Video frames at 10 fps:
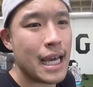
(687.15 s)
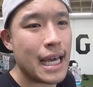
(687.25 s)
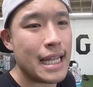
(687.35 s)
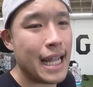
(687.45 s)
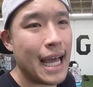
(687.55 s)

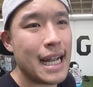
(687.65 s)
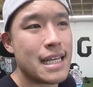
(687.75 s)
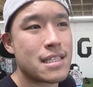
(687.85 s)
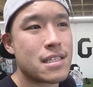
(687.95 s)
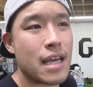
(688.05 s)
And that
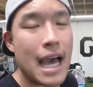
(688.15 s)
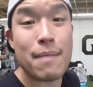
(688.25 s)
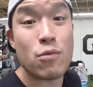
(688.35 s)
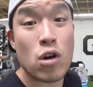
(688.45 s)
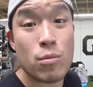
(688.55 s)
is
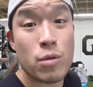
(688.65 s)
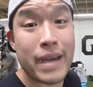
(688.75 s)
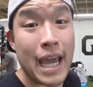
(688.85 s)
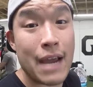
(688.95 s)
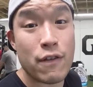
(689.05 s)
abnormal
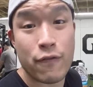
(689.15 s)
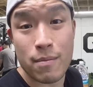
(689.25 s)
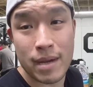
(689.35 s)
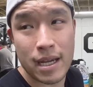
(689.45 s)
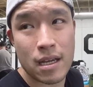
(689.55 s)
behavior for
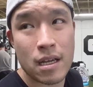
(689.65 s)
me.